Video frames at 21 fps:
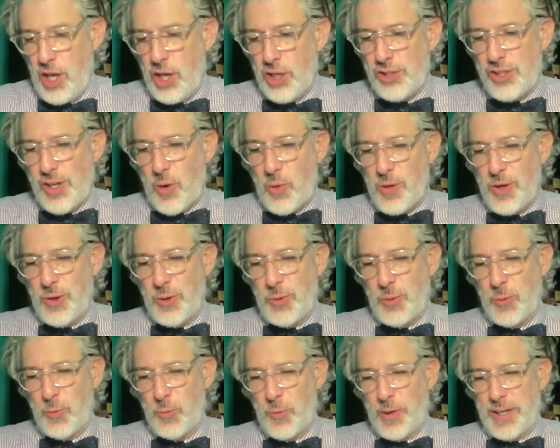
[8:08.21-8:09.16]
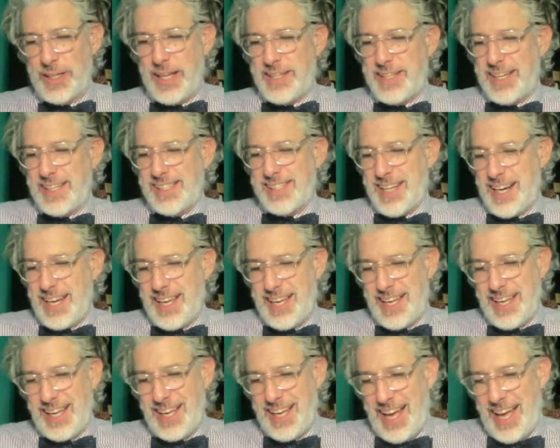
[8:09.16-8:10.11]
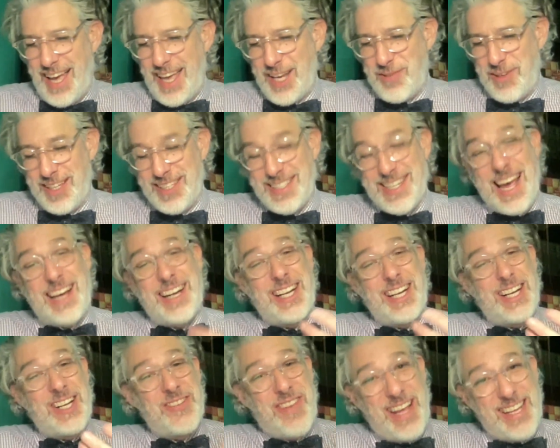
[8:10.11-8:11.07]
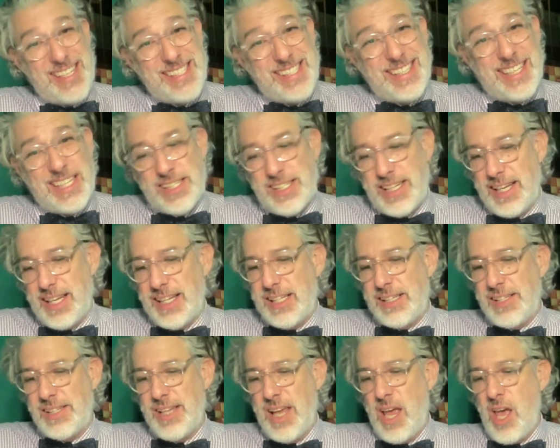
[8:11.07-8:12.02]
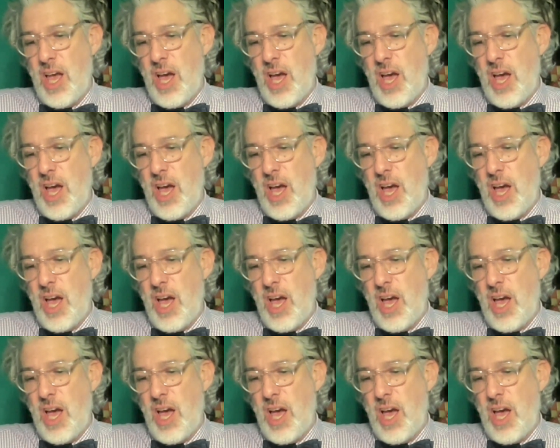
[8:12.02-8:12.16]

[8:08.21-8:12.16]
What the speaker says: so one of the things that I had written down in advance of this is,